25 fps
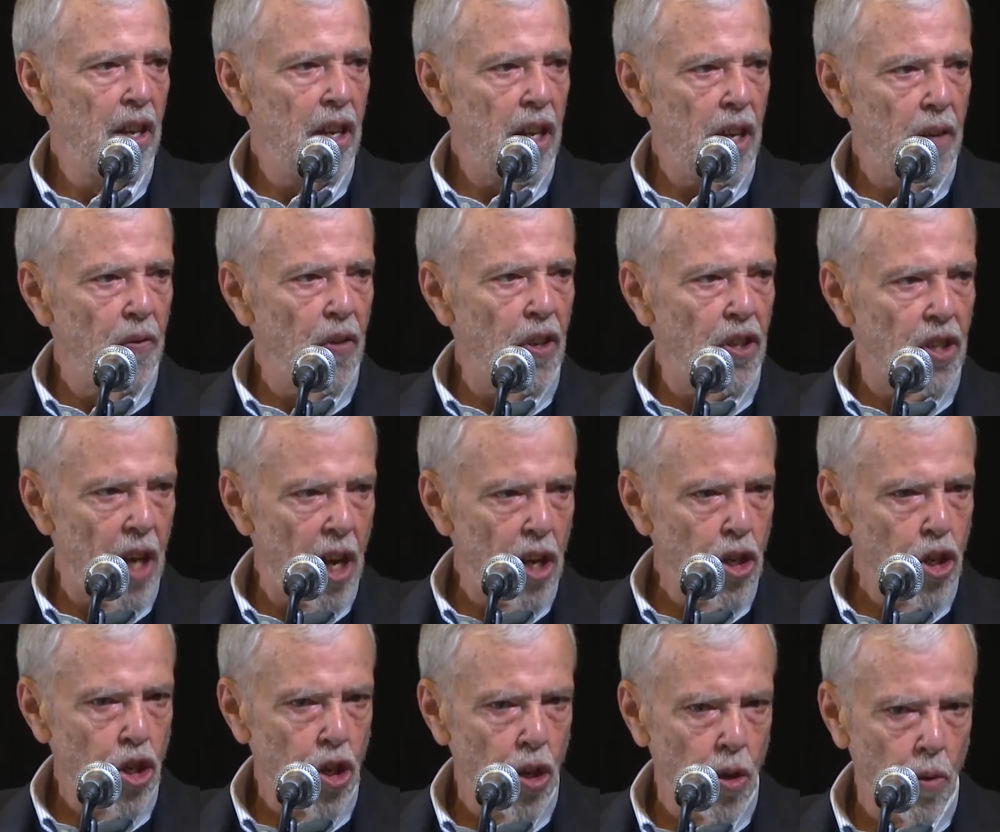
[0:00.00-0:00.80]

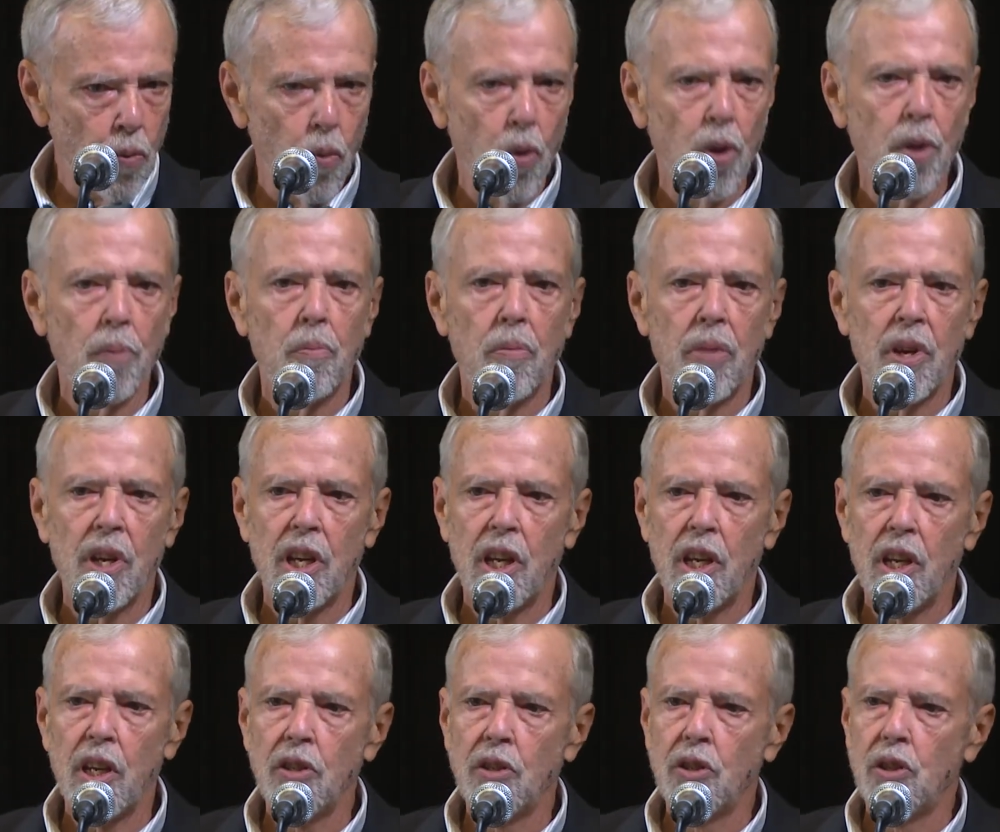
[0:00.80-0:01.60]
invitation would
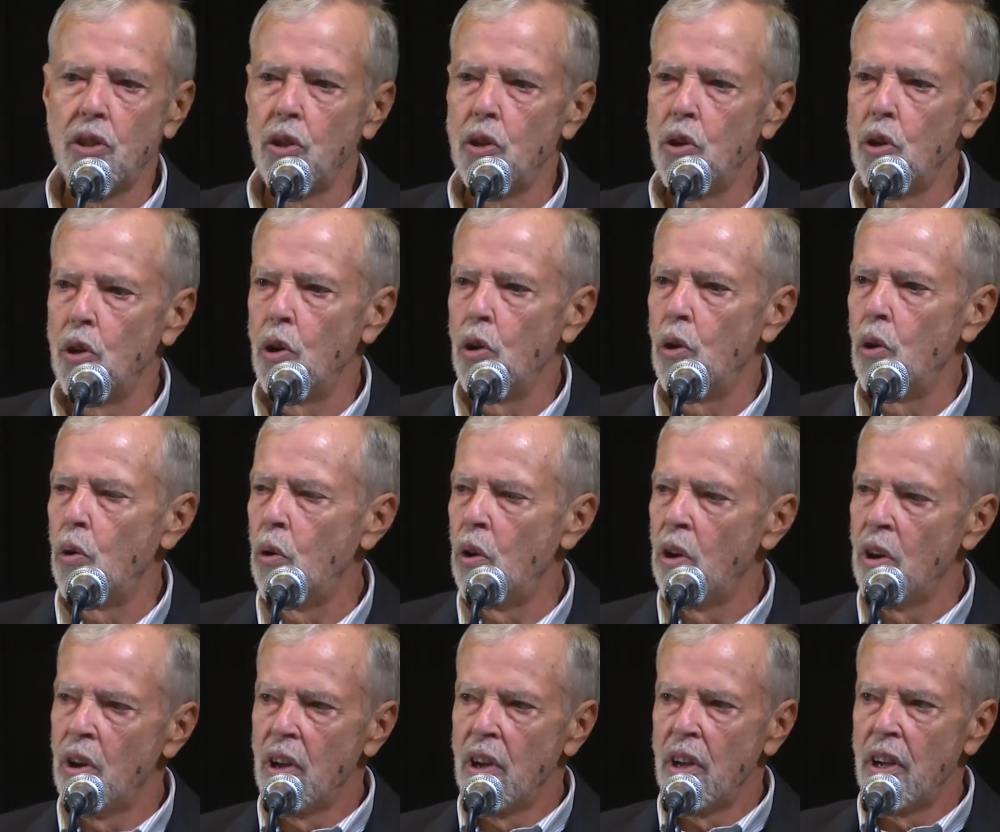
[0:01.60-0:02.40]
be
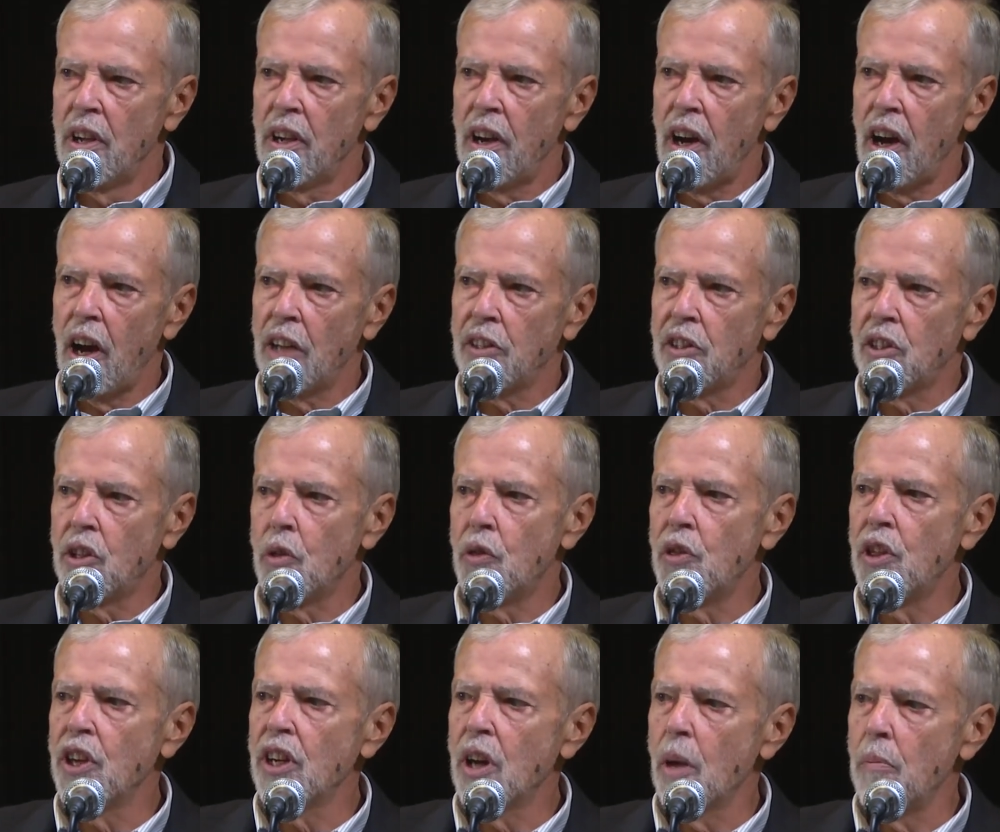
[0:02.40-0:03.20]
to
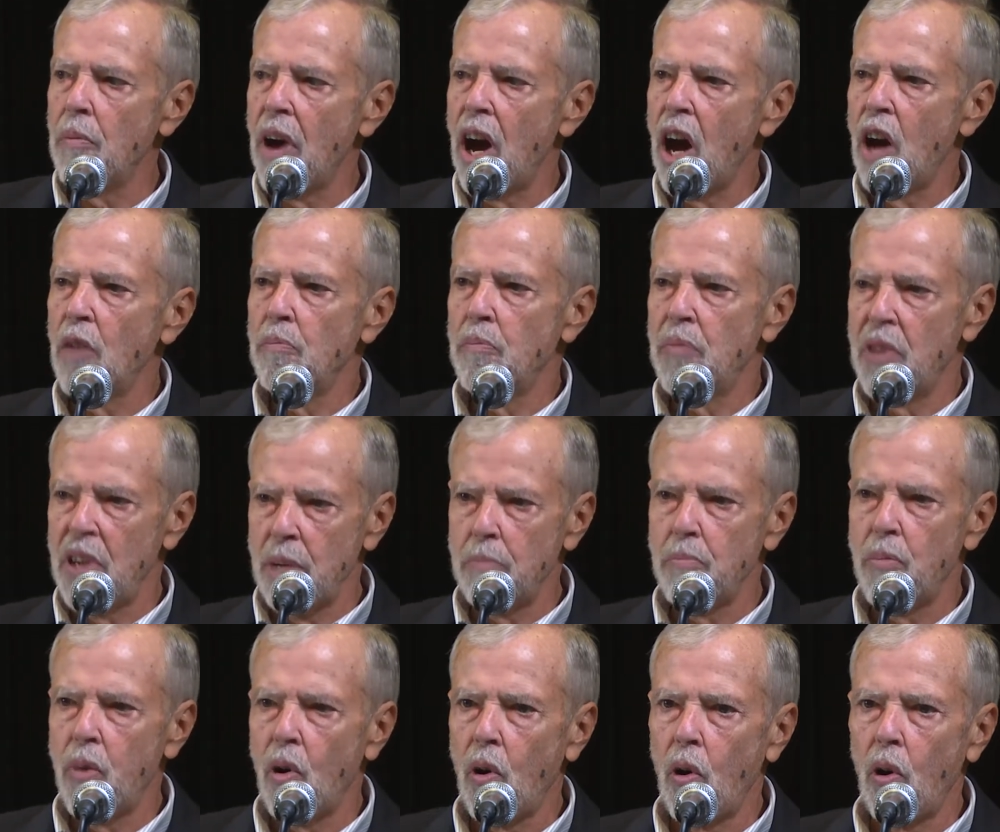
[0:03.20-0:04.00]
think about
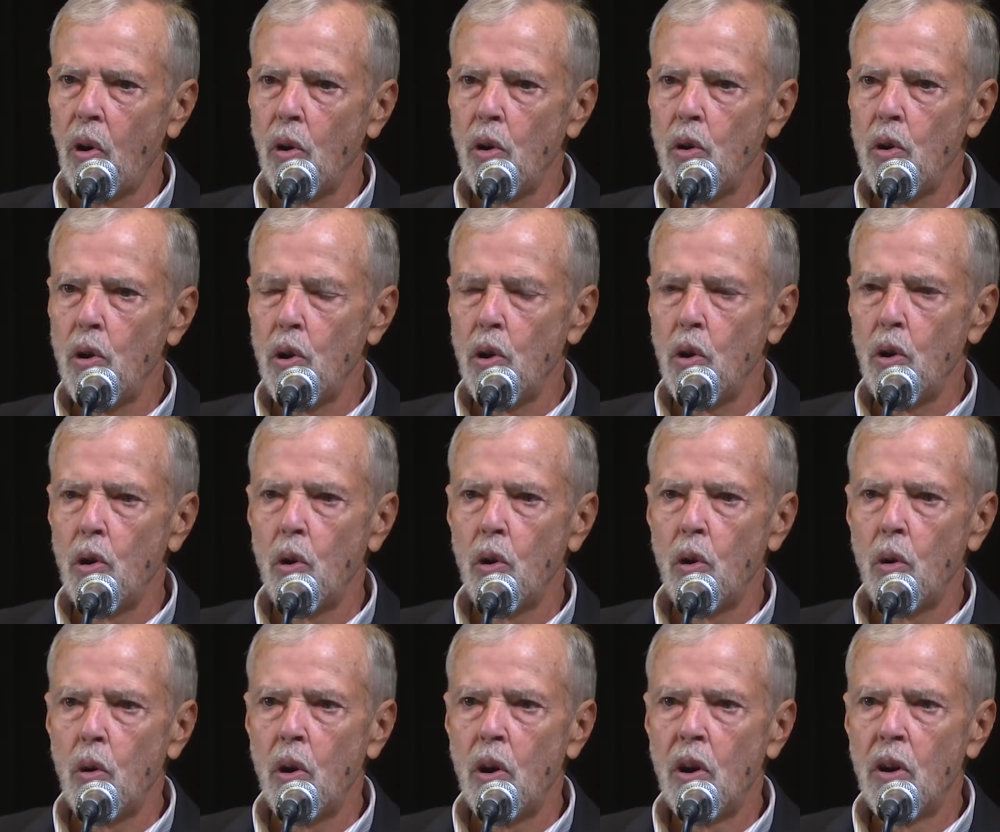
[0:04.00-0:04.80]
people
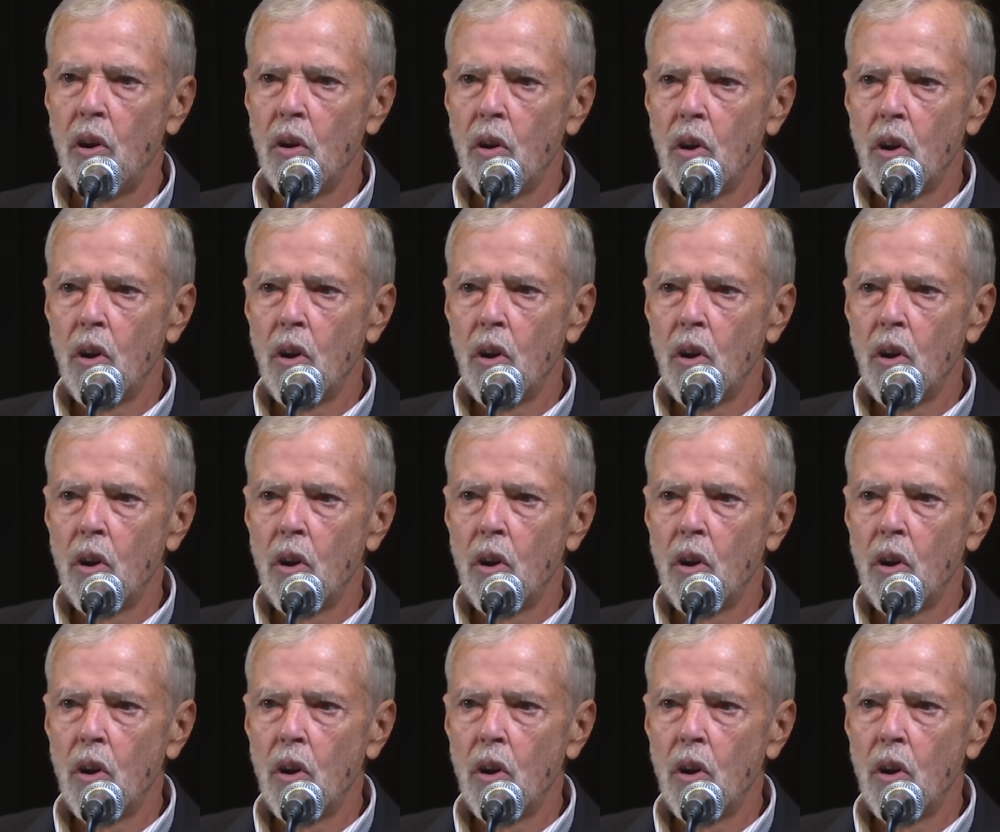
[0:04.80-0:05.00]
who